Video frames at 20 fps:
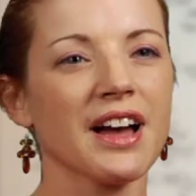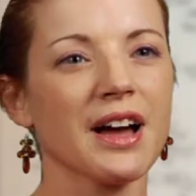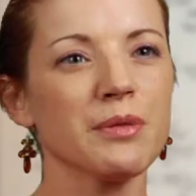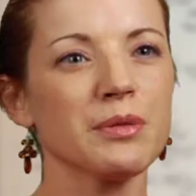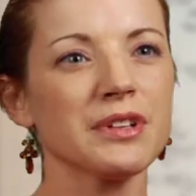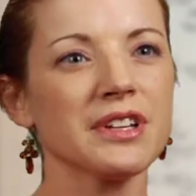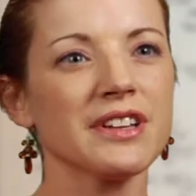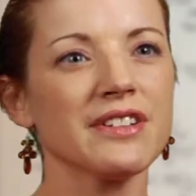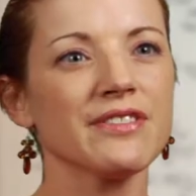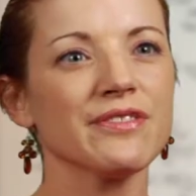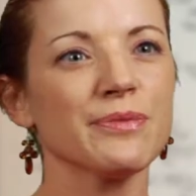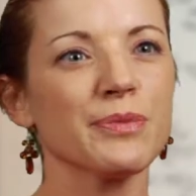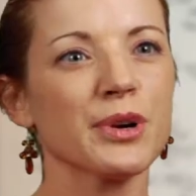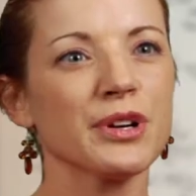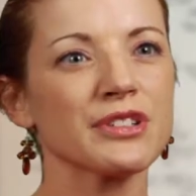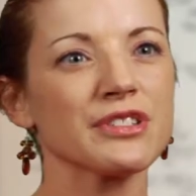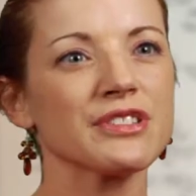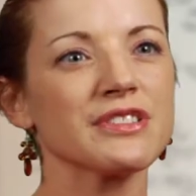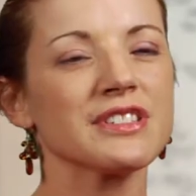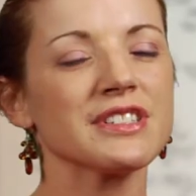I believe
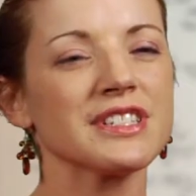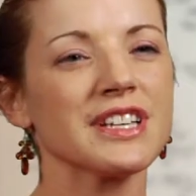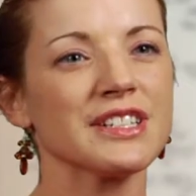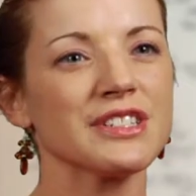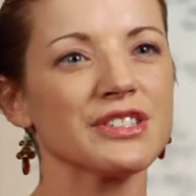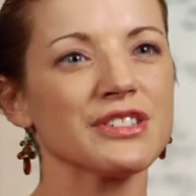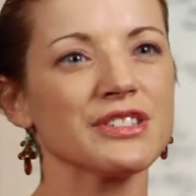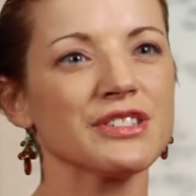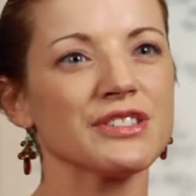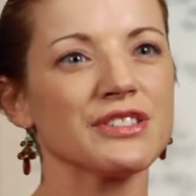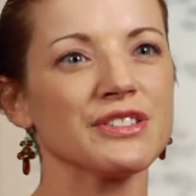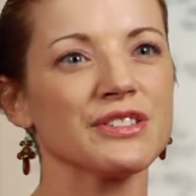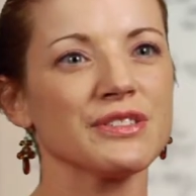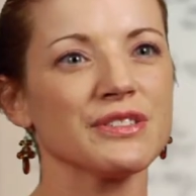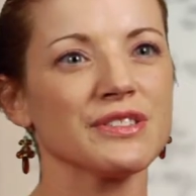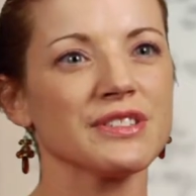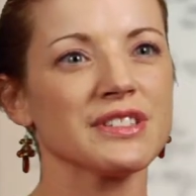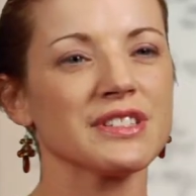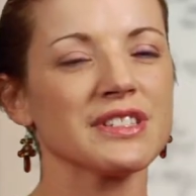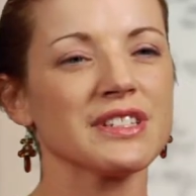personal attention to
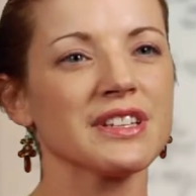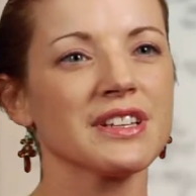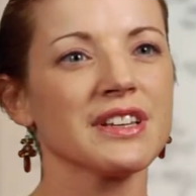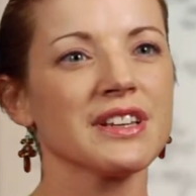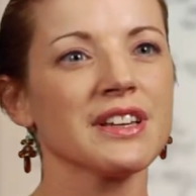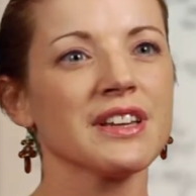students